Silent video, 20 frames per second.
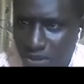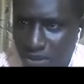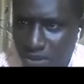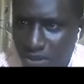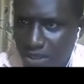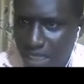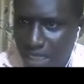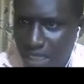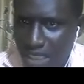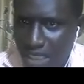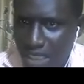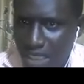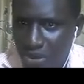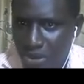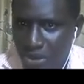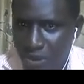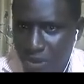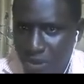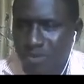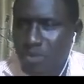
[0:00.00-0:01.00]
Thank you.
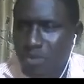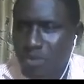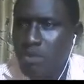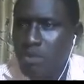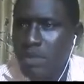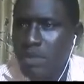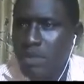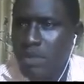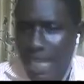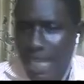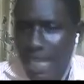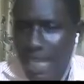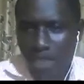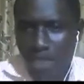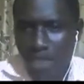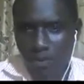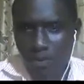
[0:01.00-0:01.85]
Thank you for the